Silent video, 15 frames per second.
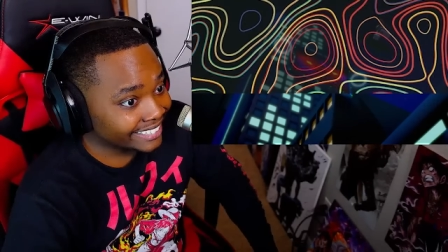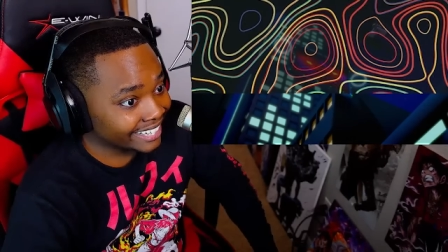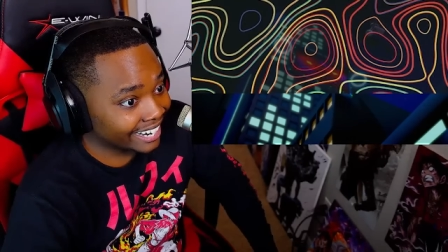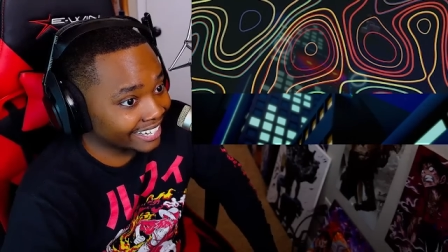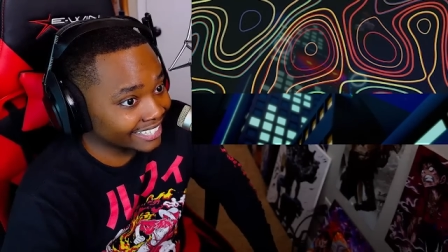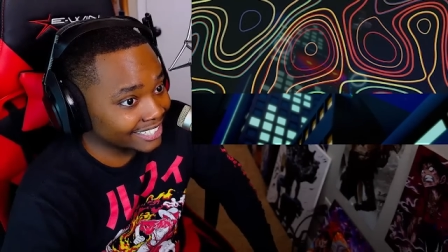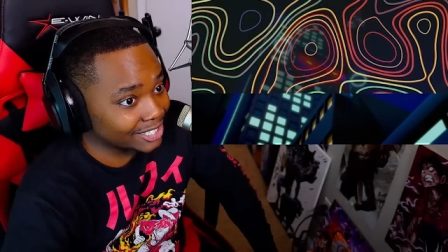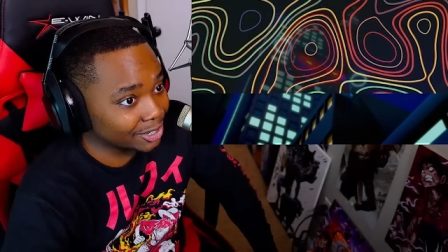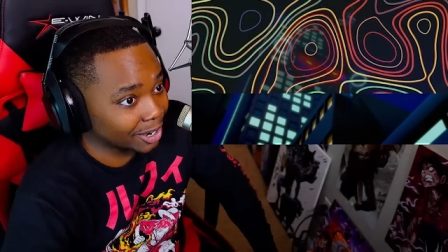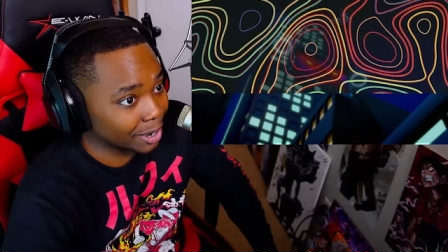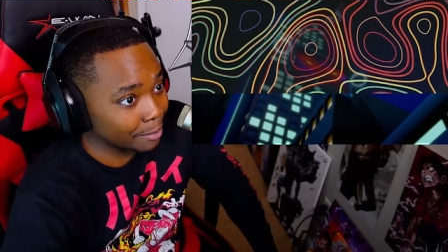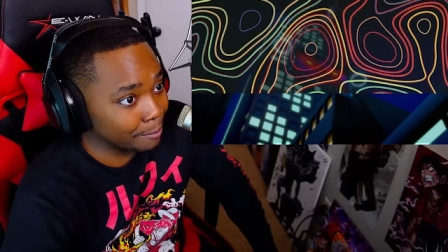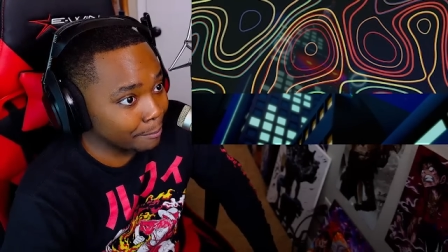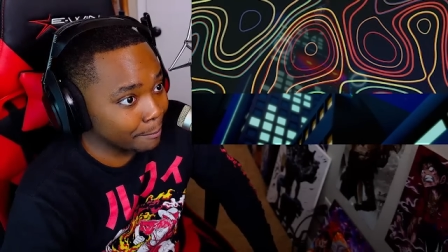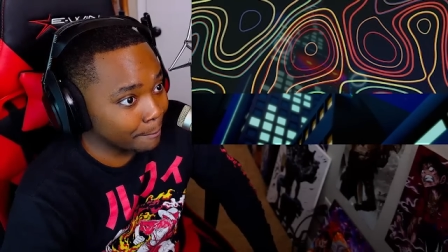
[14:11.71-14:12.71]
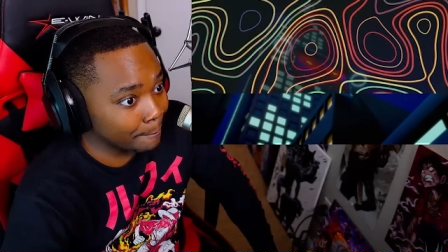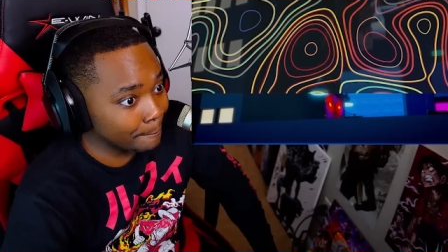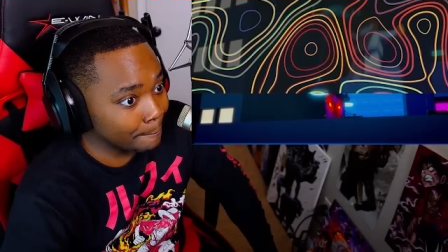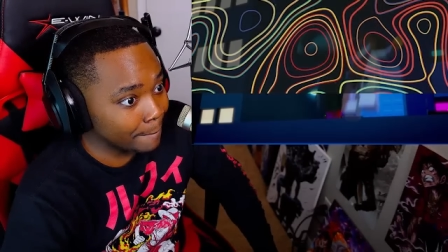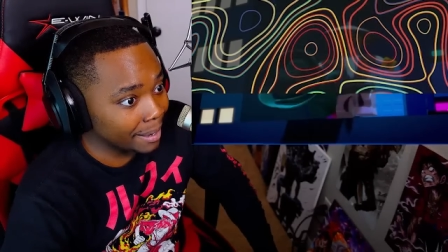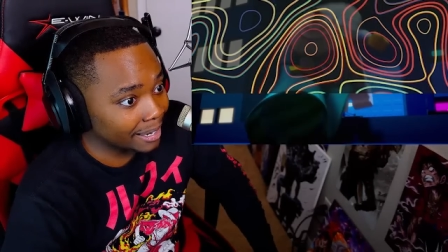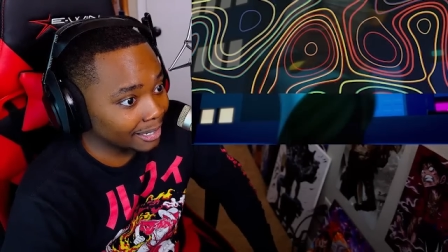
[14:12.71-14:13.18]
I guess he's trying to
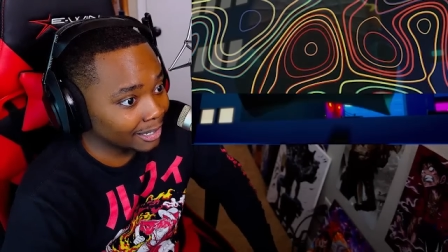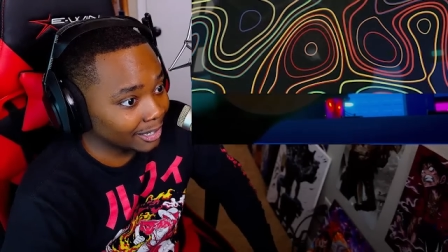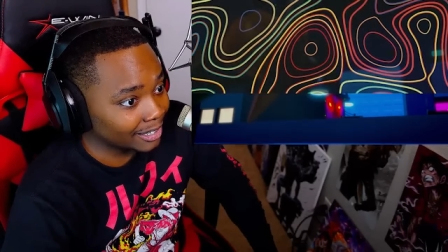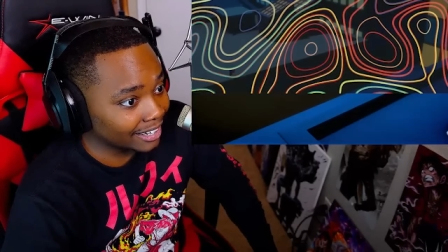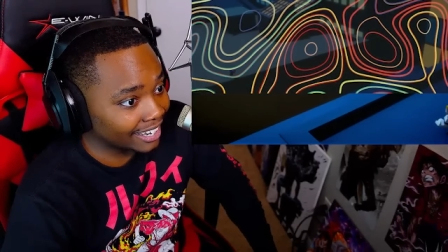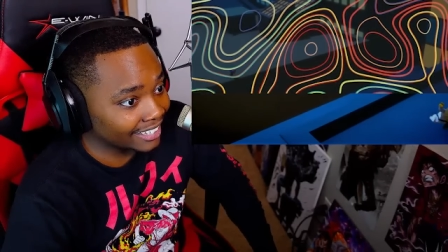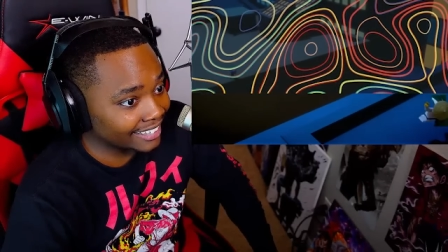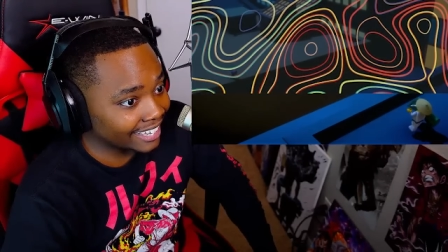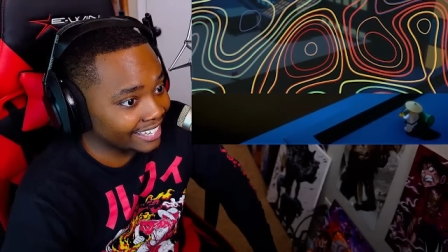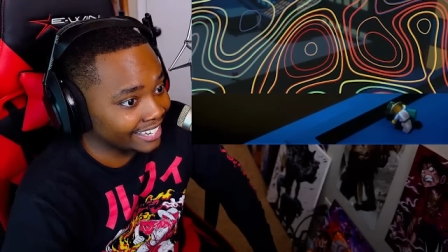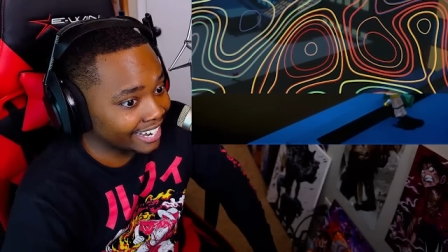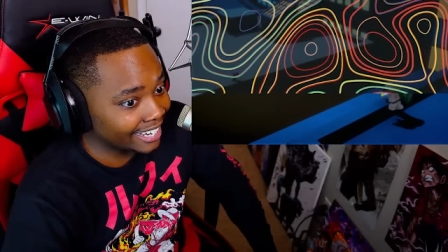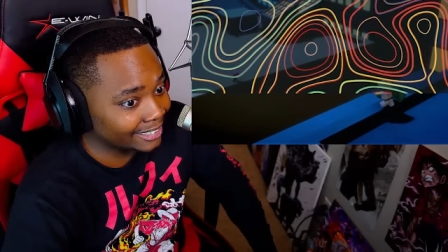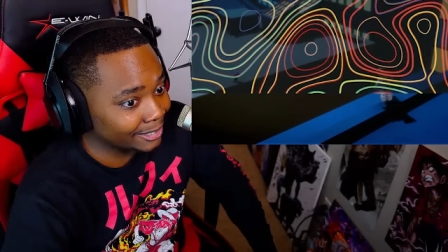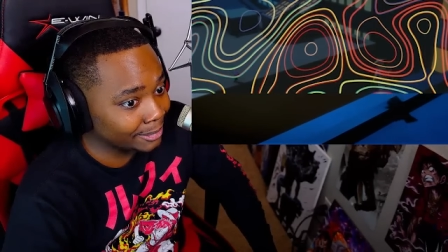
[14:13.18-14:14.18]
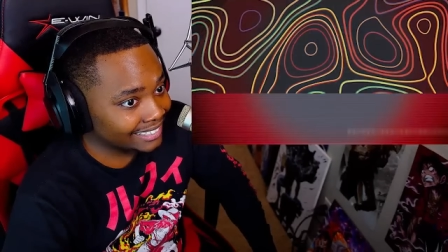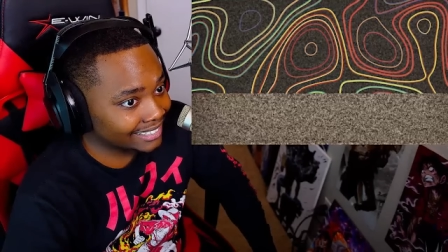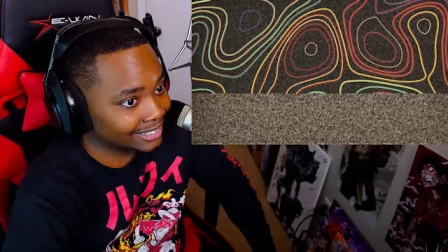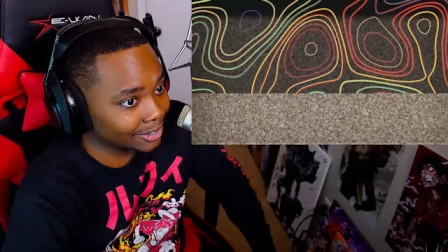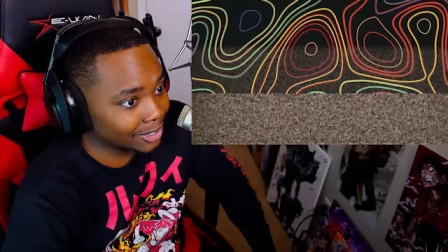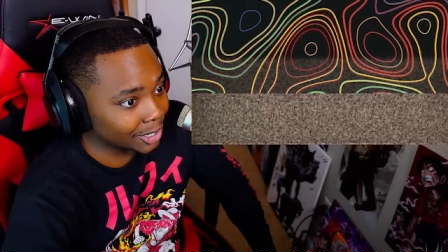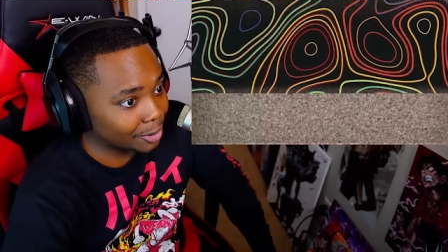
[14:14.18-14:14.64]
make it look like that he got them
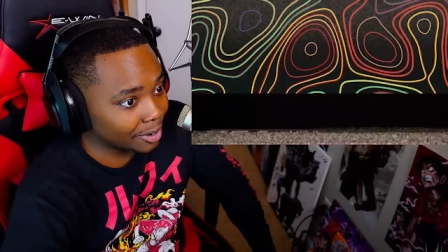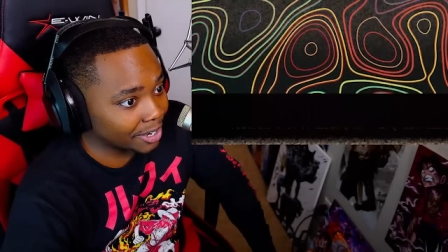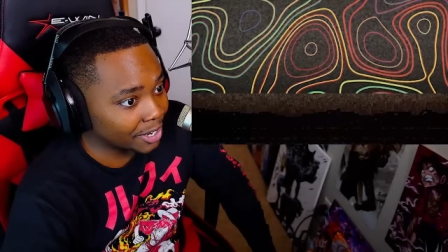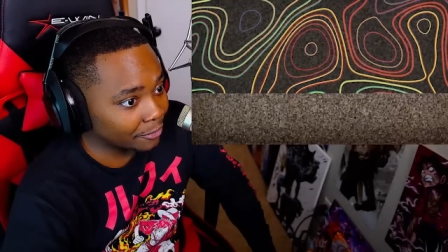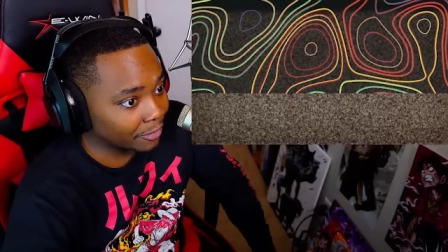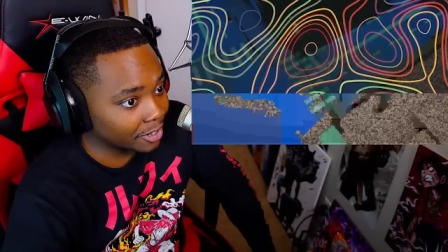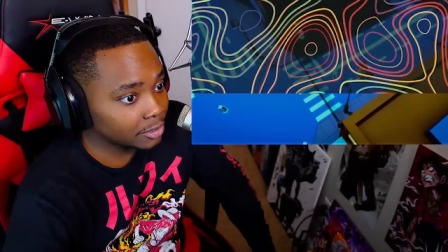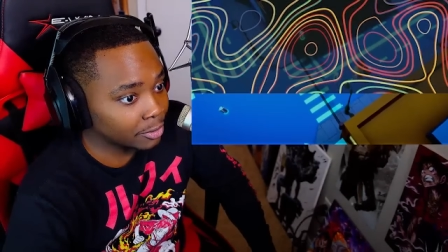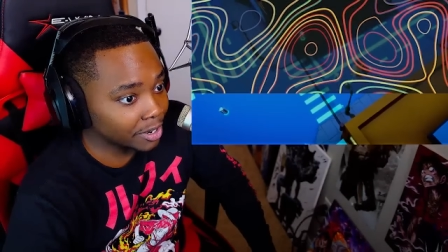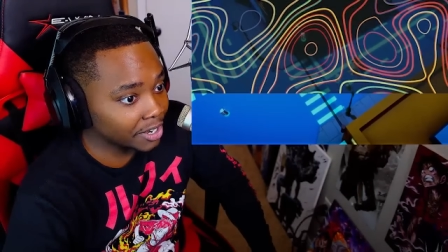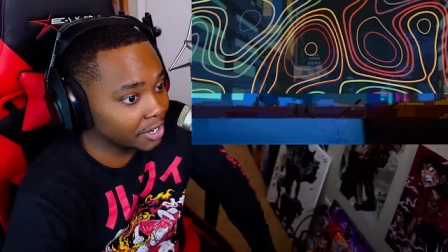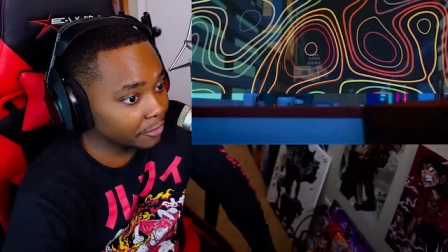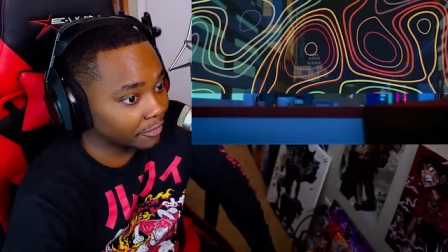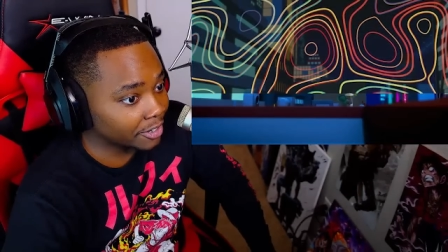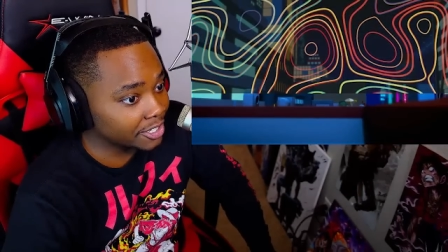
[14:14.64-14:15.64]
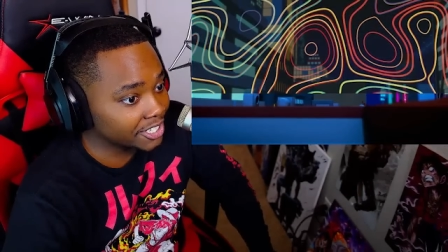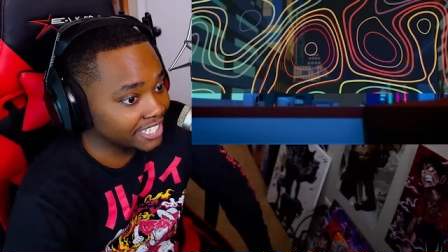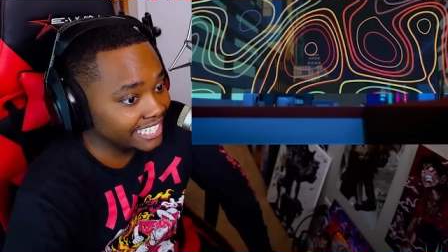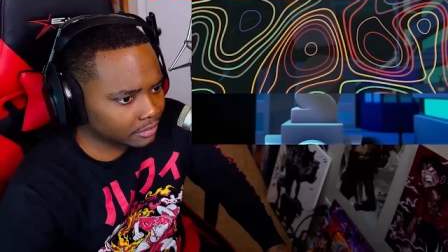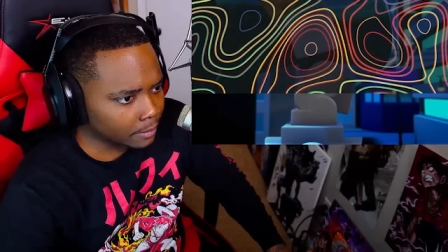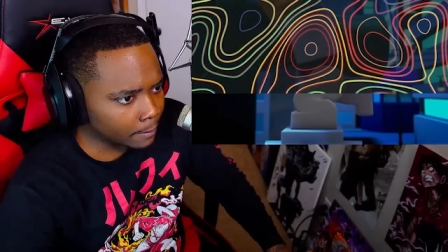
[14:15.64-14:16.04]
so he could create a diversion.